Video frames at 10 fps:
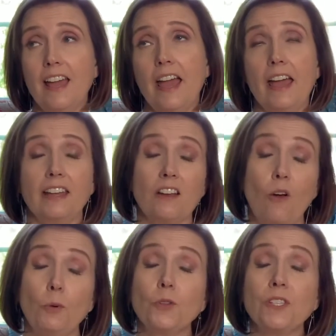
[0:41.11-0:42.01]
and
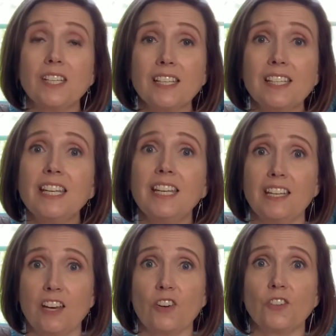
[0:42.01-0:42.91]
almost 16
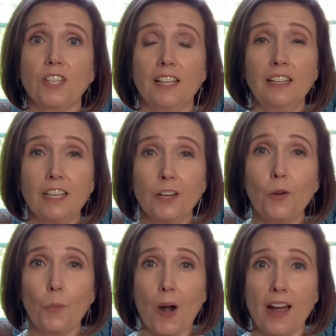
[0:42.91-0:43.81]
years in clinical
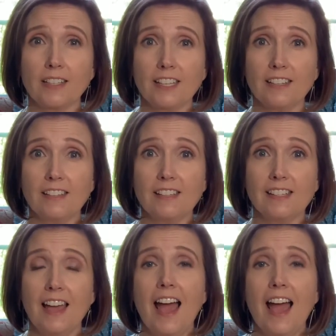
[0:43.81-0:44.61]
practice,